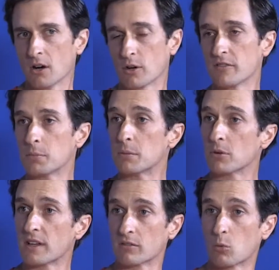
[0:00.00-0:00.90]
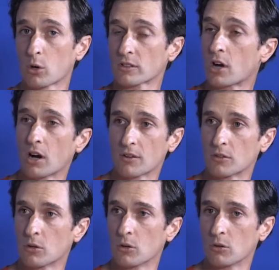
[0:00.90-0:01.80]
or even people that have worked hard
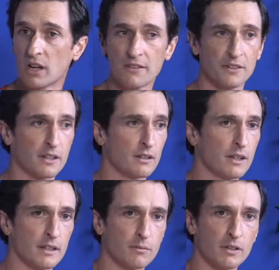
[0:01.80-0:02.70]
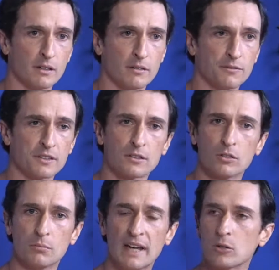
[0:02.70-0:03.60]
their whole life in a
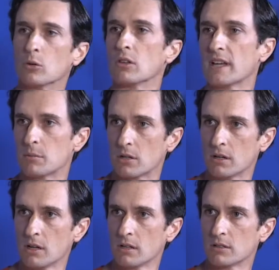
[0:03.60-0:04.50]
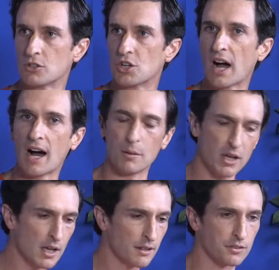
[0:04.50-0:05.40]
physical manual labor job,
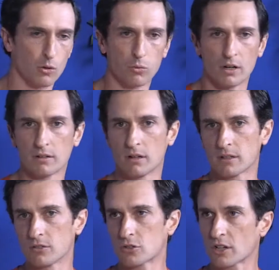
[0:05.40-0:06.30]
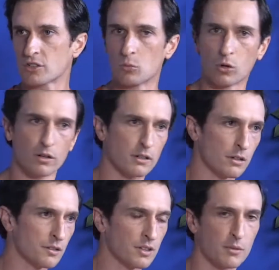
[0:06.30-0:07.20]
so a construction
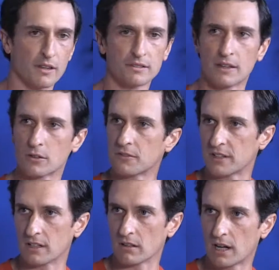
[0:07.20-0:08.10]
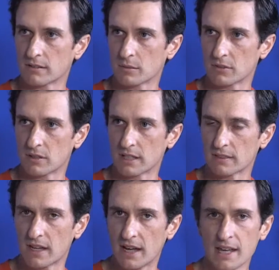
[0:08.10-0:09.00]
worker, somebody that's on their feet a lot, something like
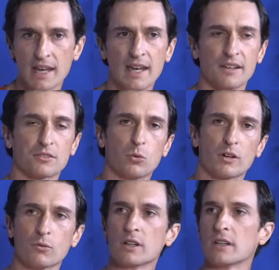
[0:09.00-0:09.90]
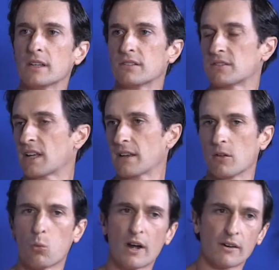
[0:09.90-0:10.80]
that. And so what it really is kind of
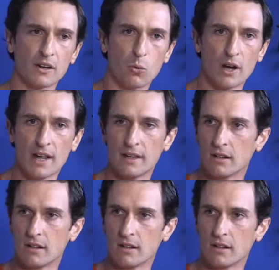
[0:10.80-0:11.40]
the wearing away